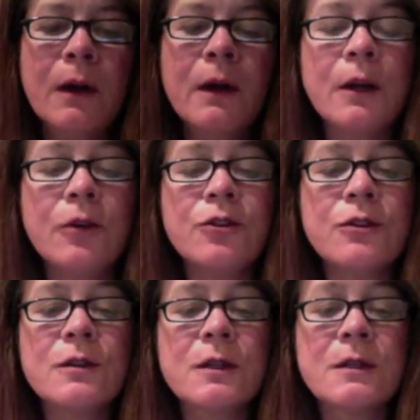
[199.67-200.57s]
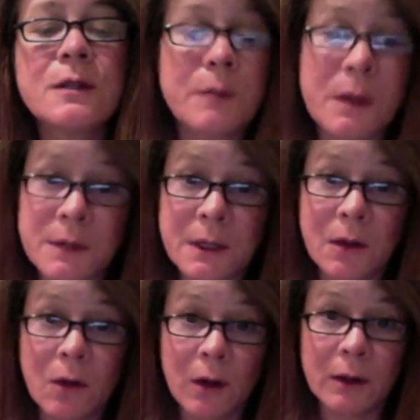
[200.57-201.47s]
And juice can sometimes get
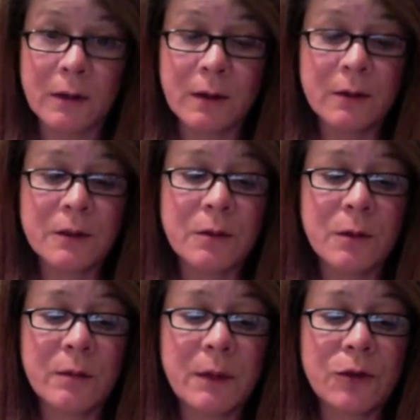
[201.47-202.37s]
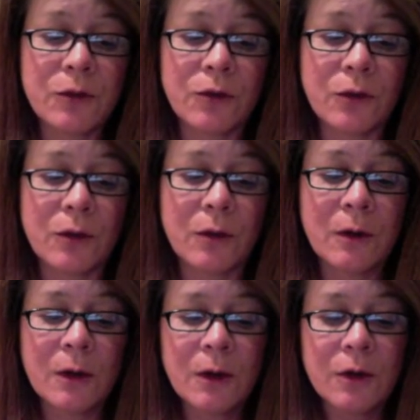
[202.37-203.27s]
clogged in there, so you want to make sure
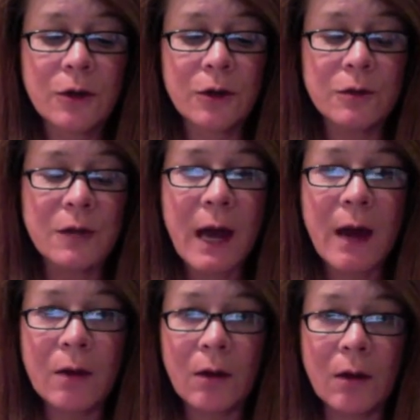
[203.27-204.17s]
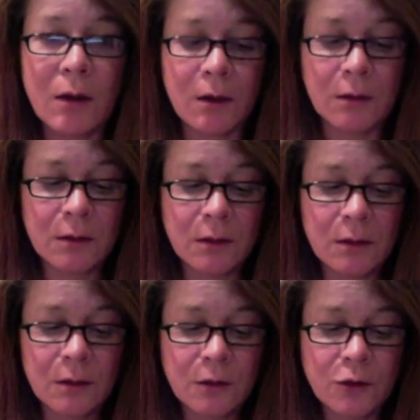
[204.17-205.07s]
to use alcohol
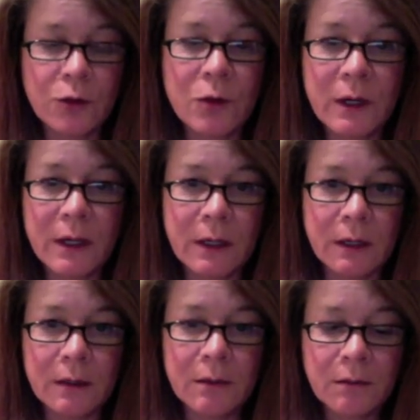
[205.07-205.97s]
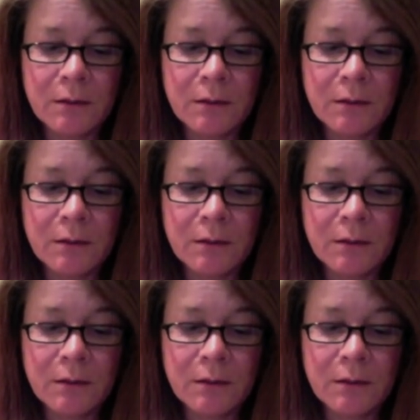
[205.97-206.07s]
to clean